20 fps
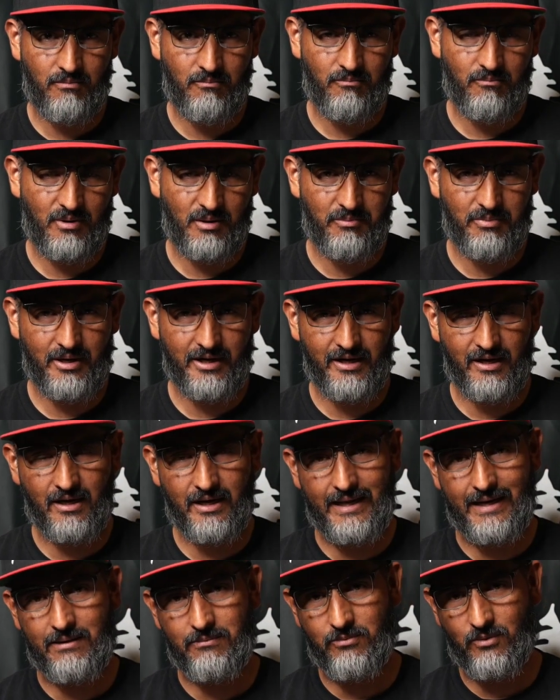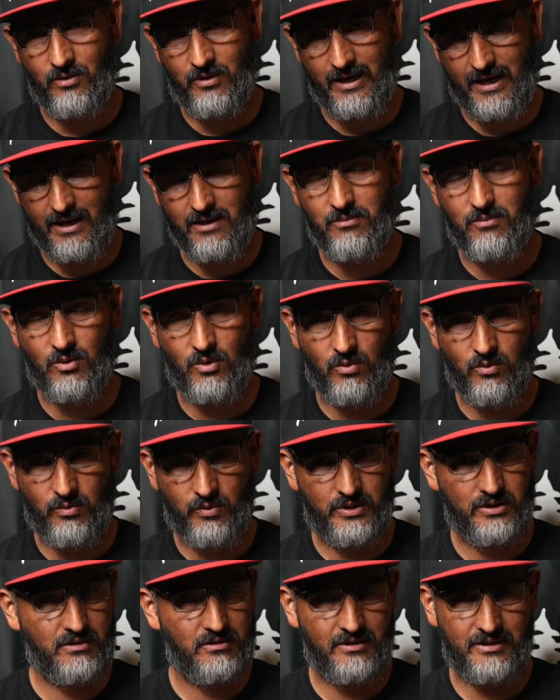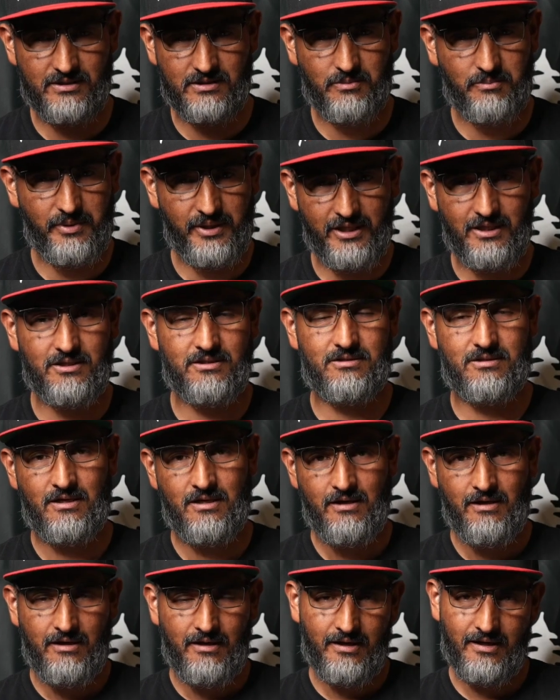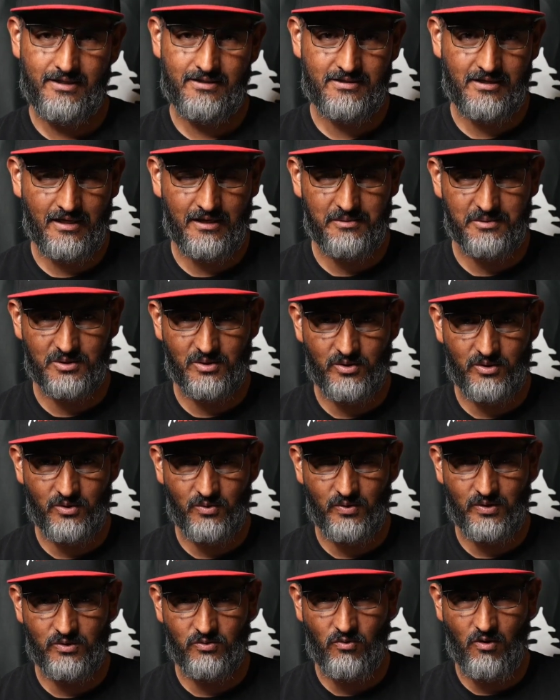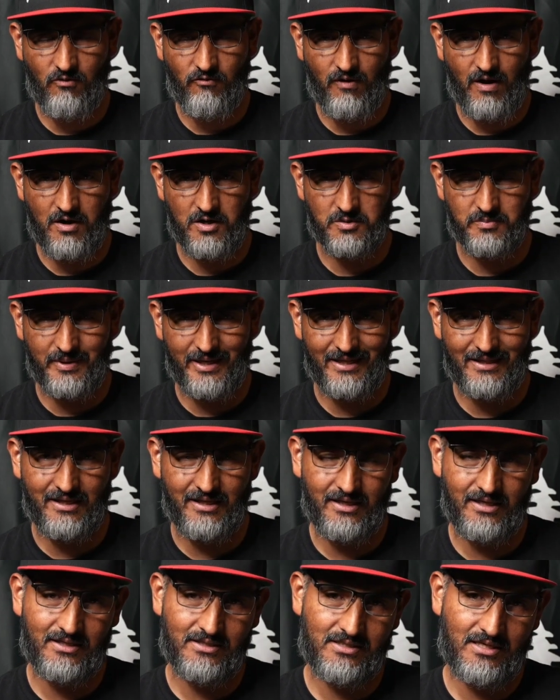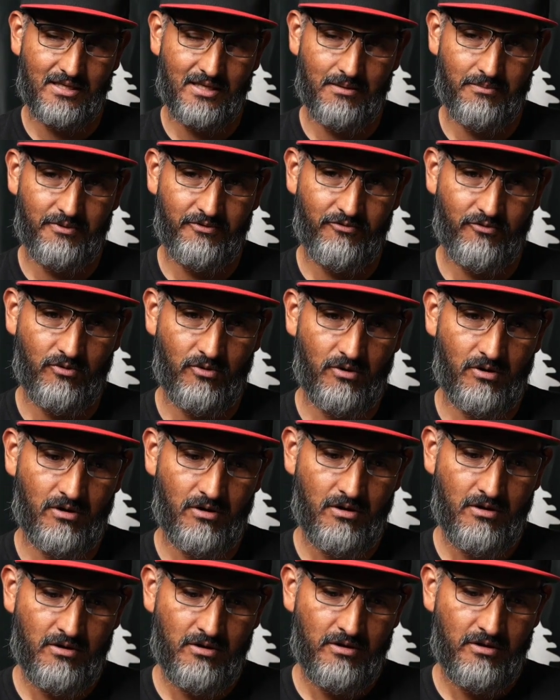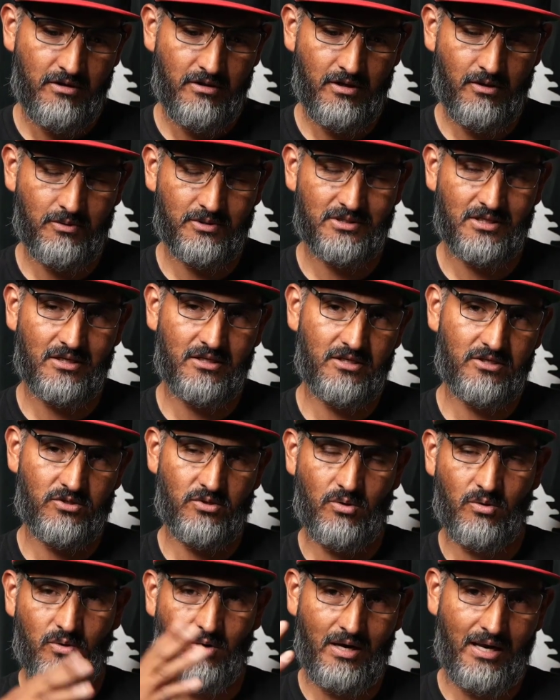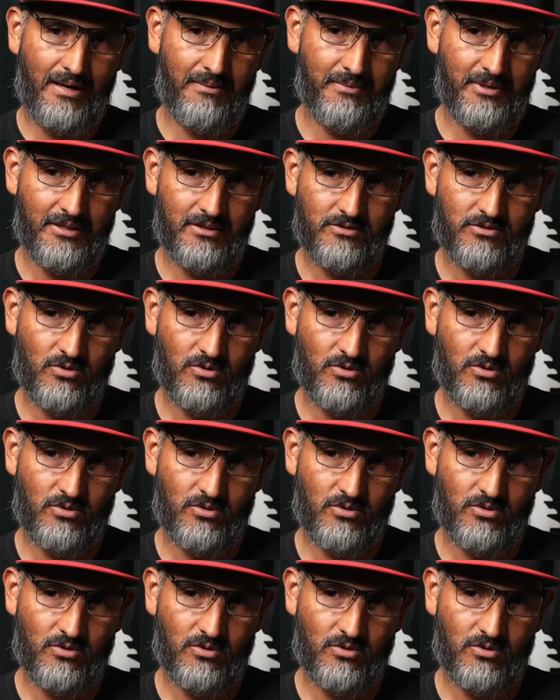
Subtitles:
my buddy Hannibal, which he's a beast, he said he was going to do it in 12 hours, but I think he said that before there was additional climbing.